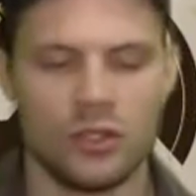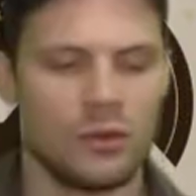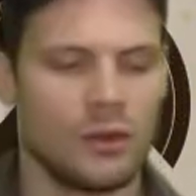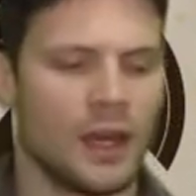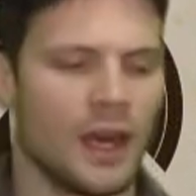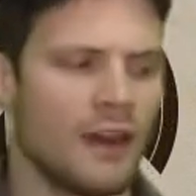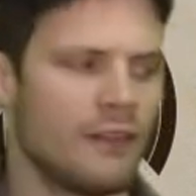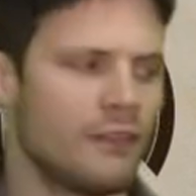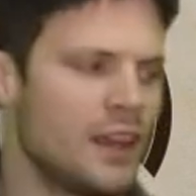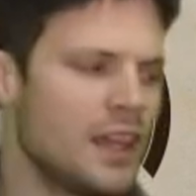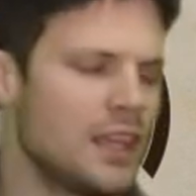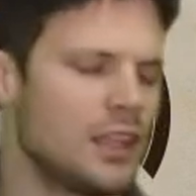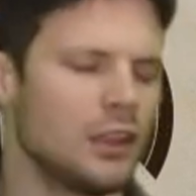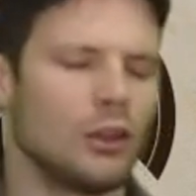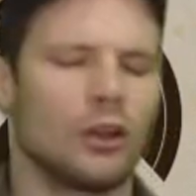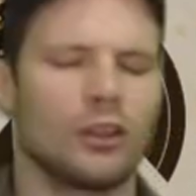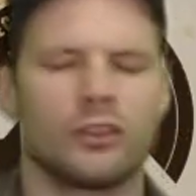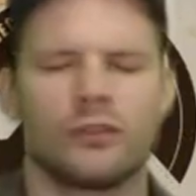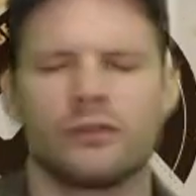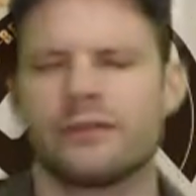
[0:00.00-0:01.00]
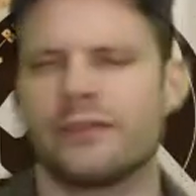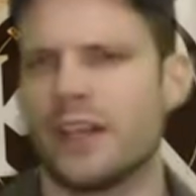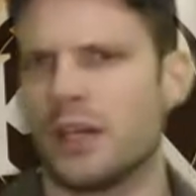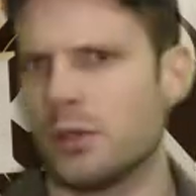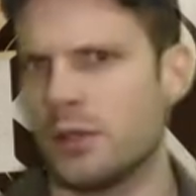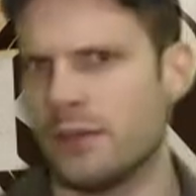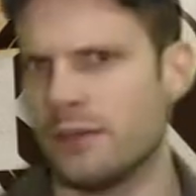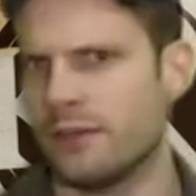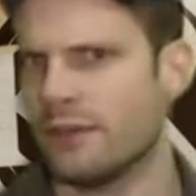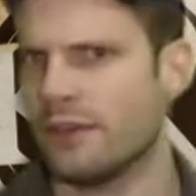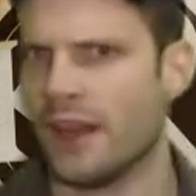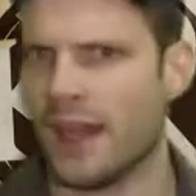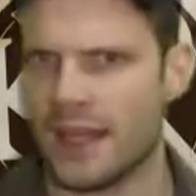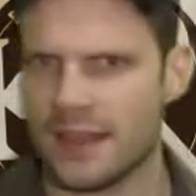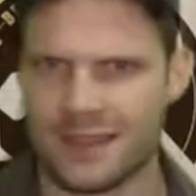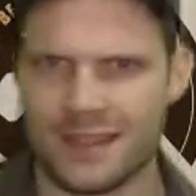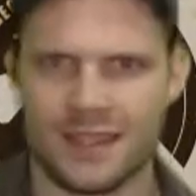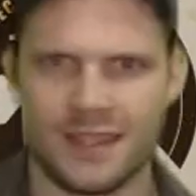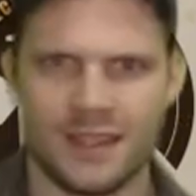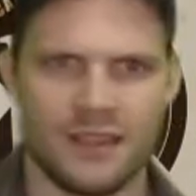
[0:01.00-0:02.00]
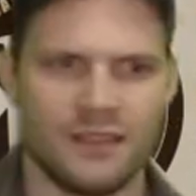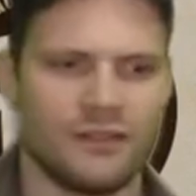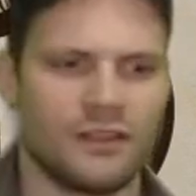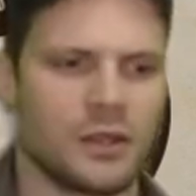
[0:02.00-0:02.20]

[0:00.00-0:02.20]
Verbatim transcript: you have a lot of very fancy,